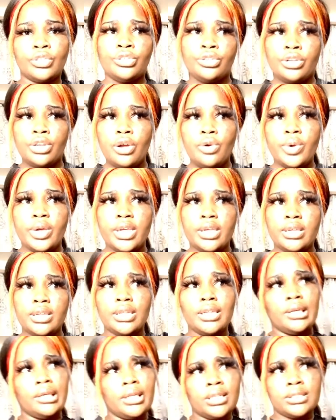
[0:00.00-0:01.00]
You know what,
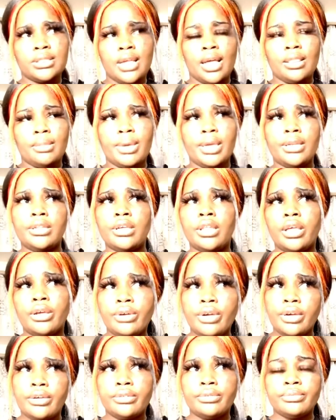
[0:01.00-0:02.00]
that's Dollar Mania
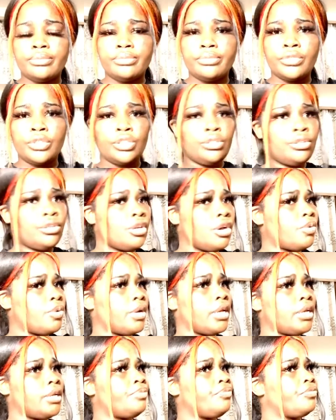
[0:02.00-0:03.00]
logo. You know
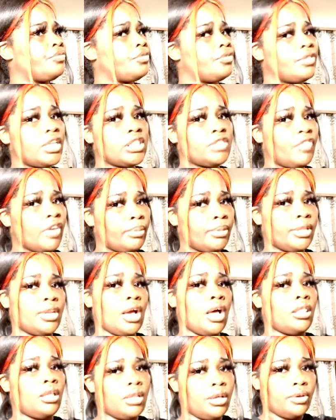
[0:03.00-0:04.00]
what, that's Family
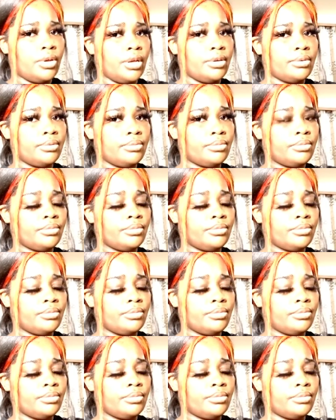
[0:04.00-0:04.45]
Dollar logo.